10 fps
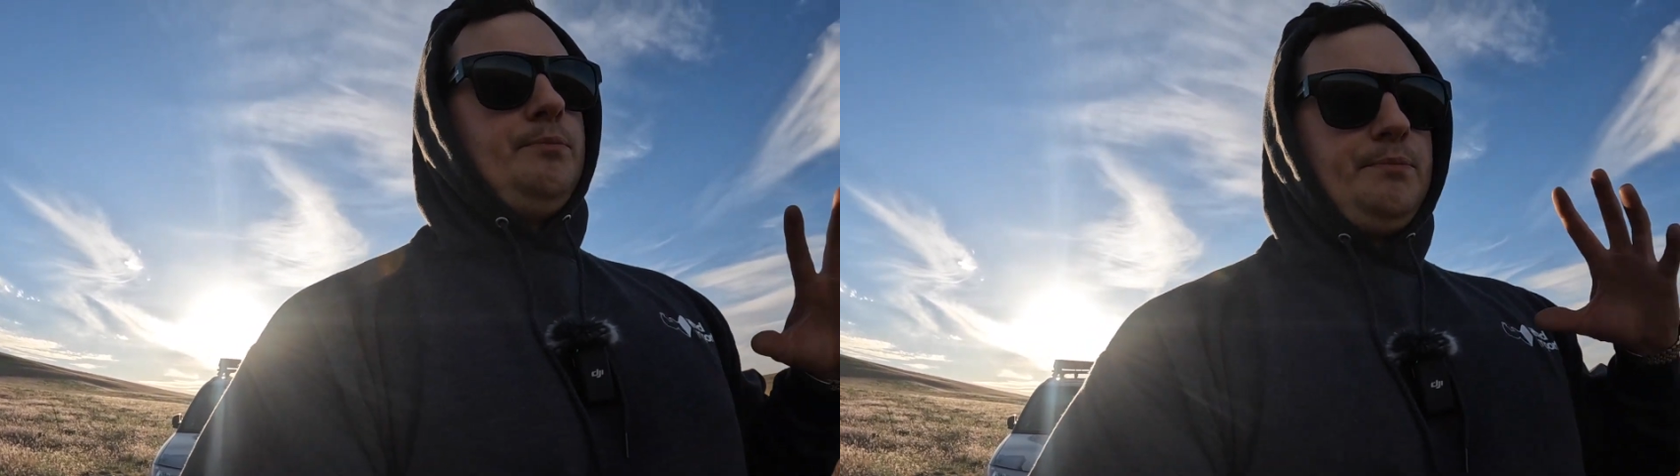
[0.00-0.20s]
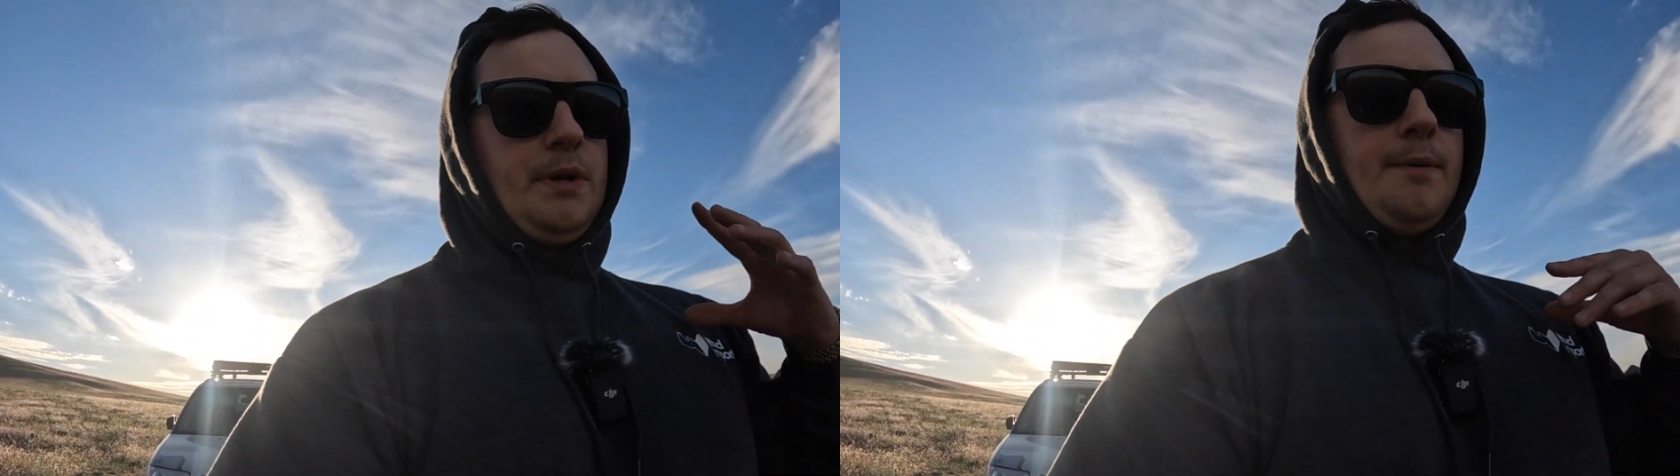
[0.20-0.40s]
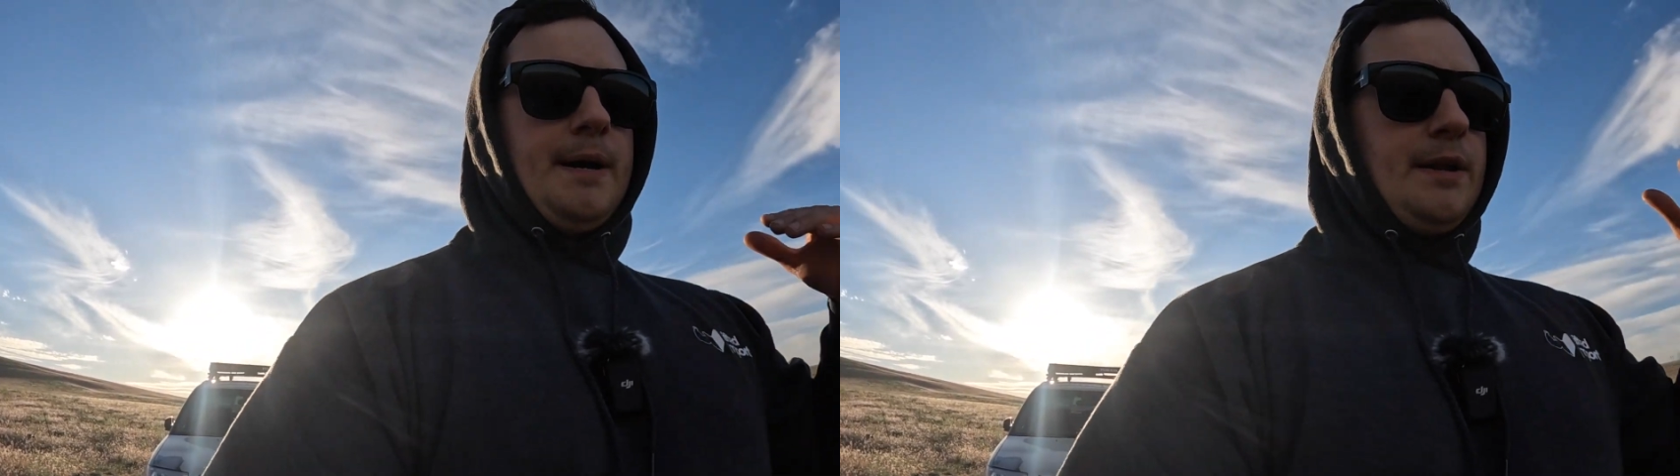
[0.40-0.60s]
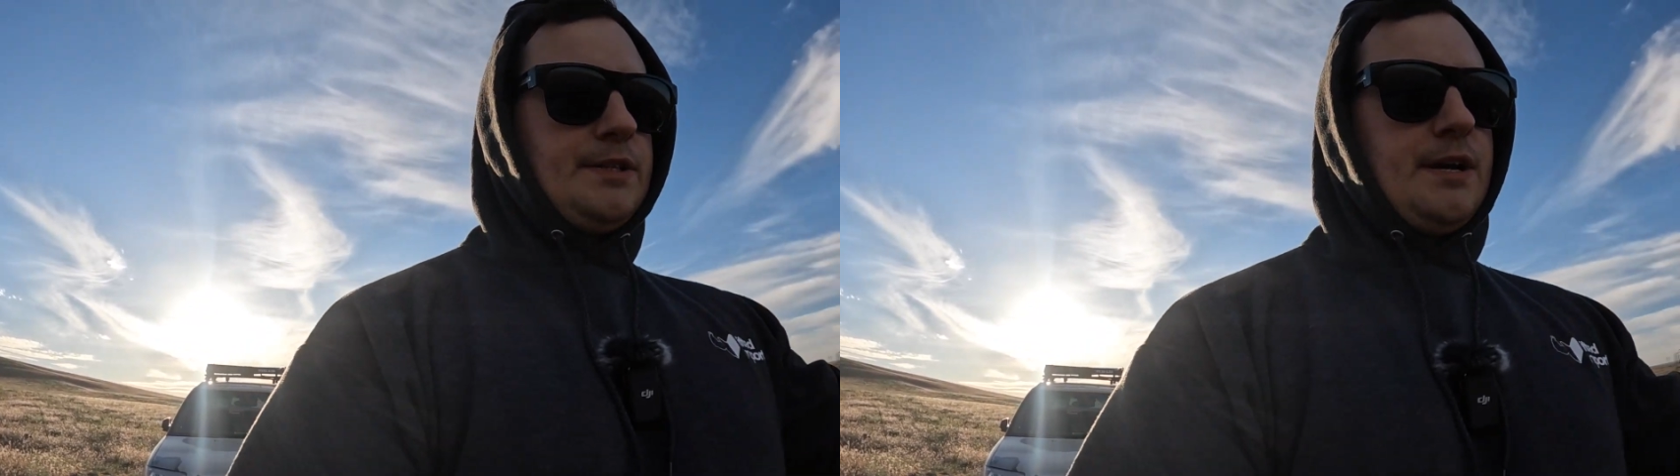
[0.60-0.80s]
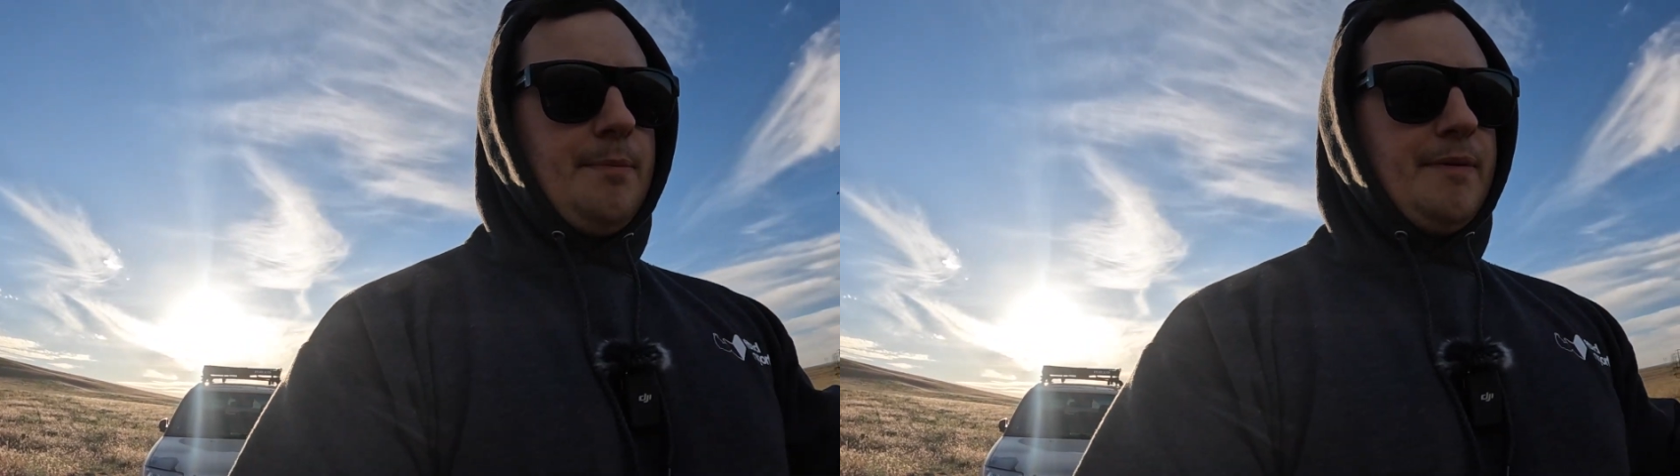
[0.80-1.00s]
come out on
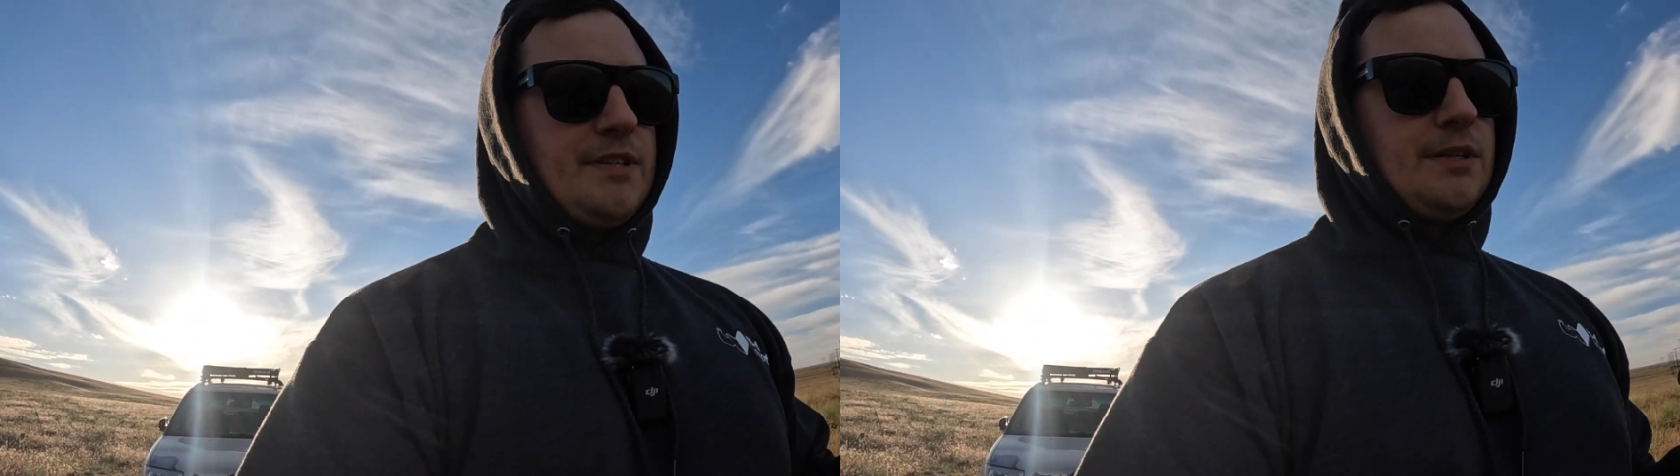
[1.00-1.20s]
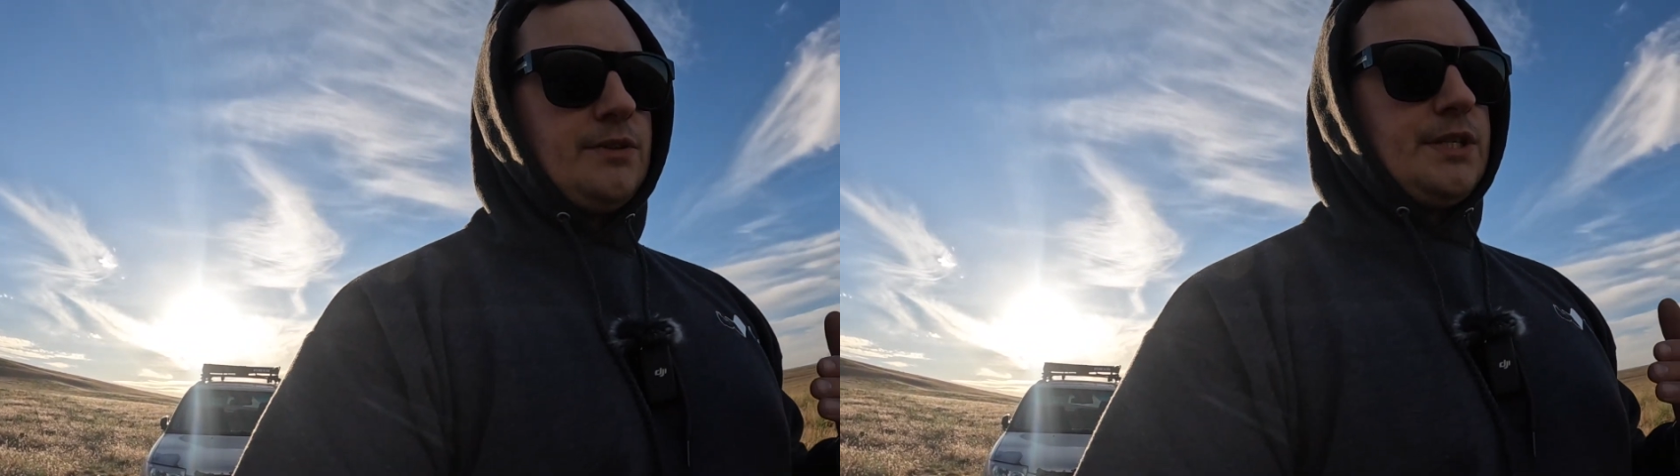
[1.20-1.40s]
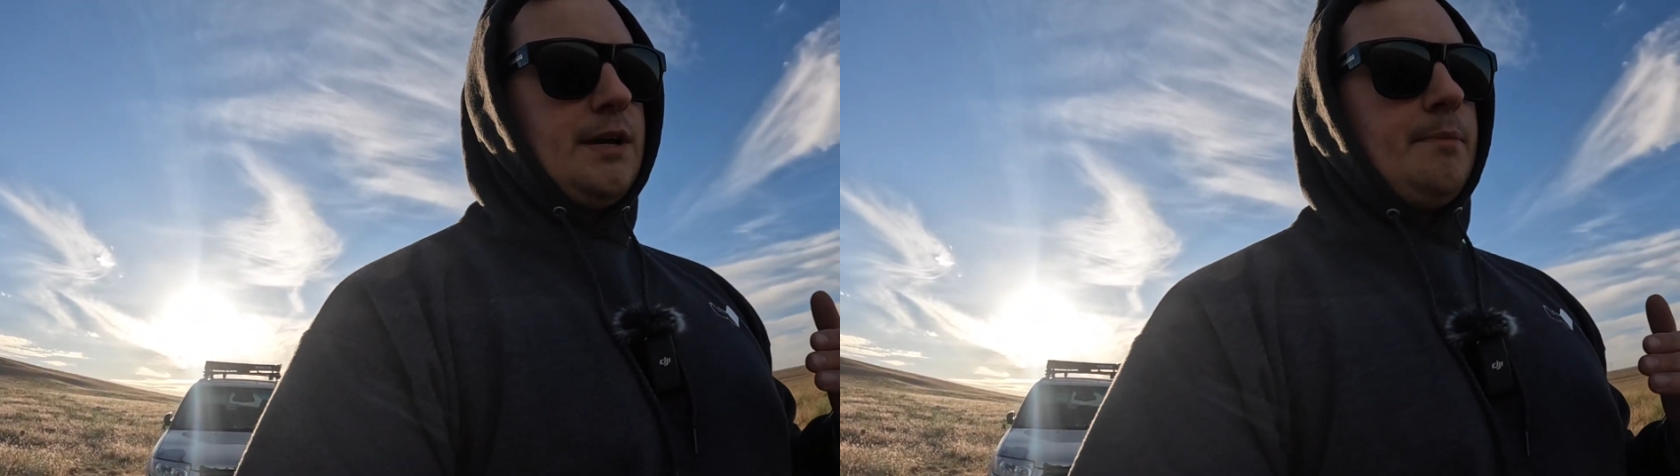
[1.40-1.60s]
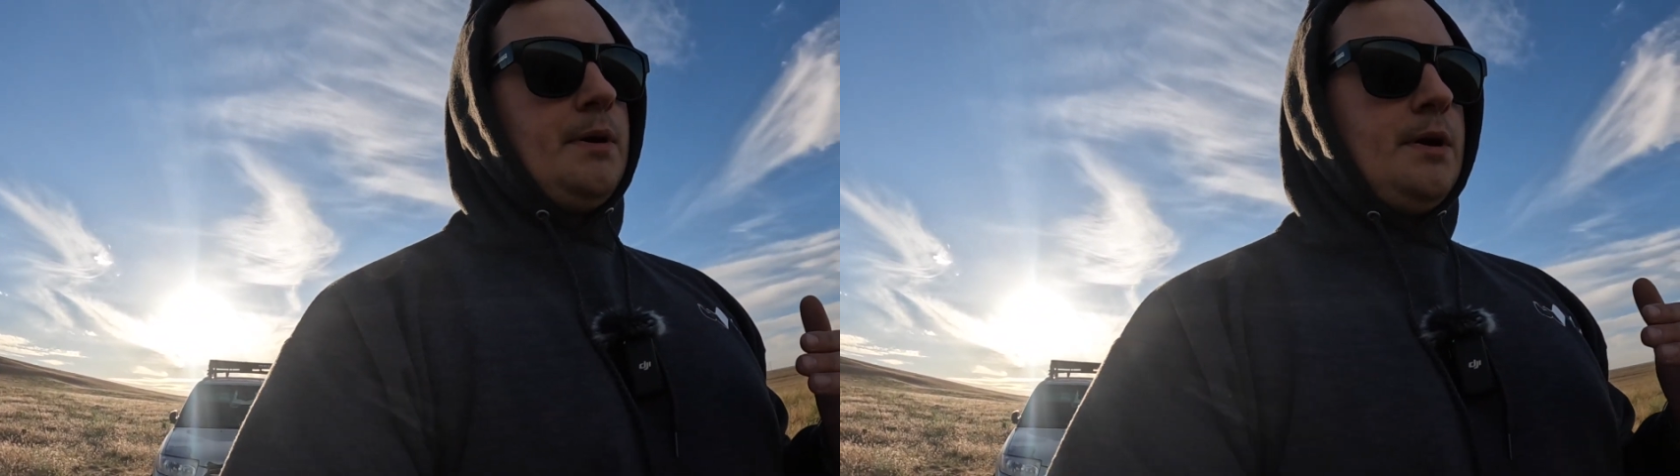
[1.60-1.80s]
top every single time.